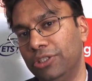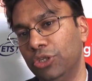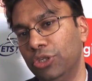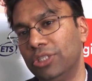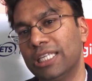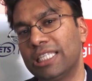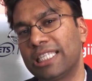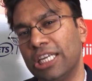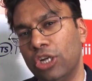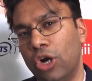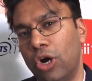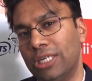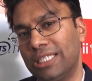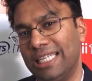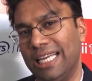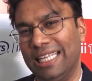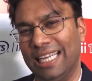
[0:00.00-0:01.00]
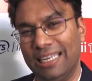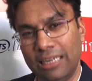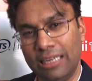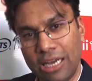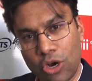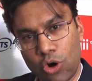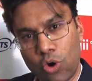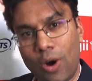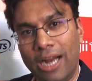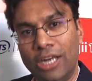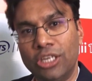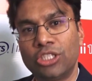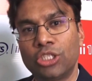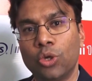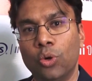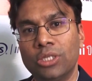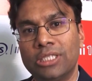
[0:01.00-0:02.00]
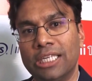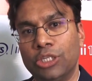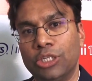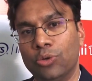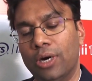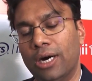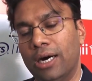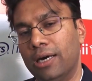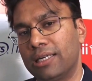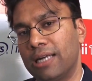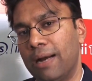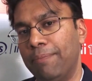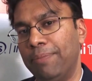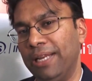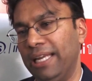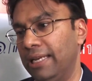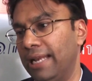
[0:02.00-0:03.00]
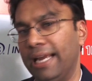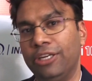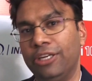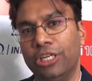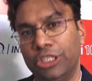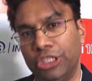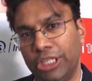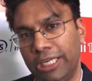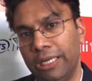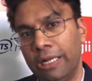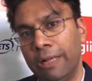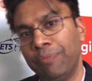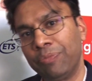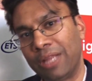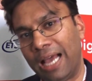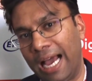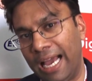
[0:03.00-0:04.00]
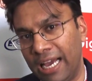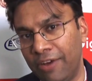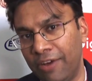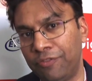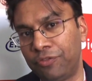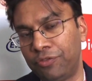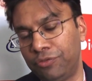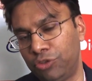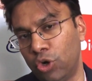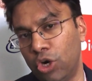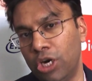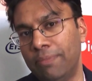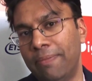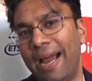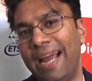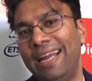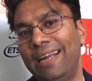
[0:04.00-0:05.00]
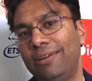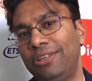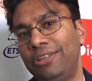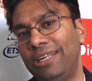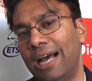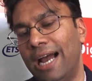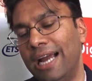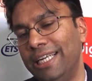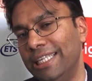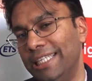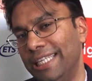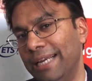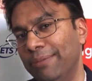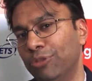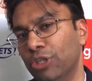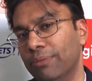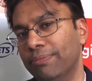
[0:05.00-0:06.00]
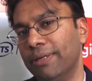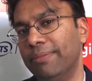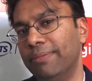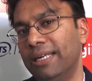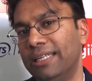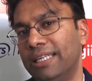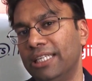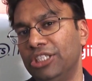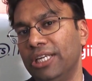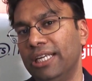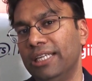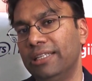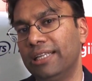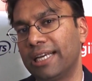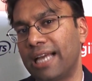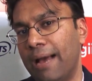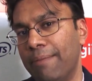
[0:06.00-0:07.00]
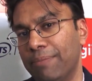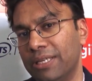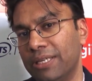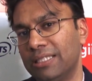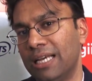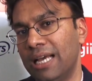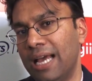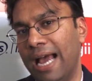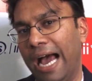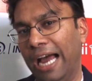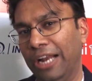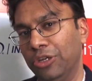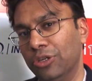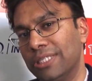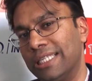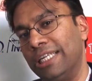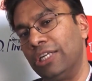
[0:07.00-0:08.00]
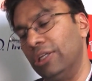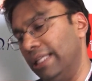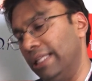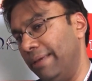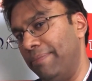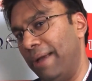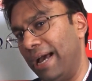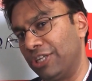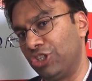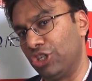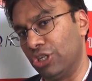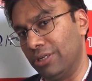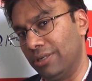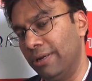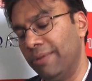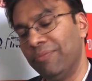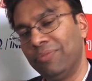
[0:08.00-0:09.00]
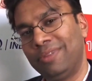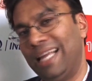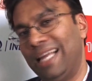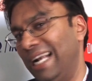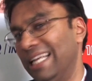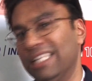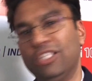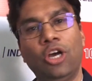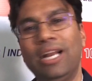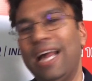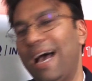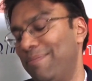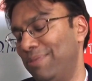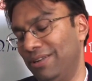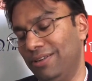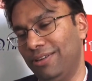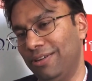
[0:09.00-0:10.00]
You just cannot say that, oh, I would source it to a company like Digii. I have told my IT team to implement Digii in the campus, and you sit on the back chair. That does not happen.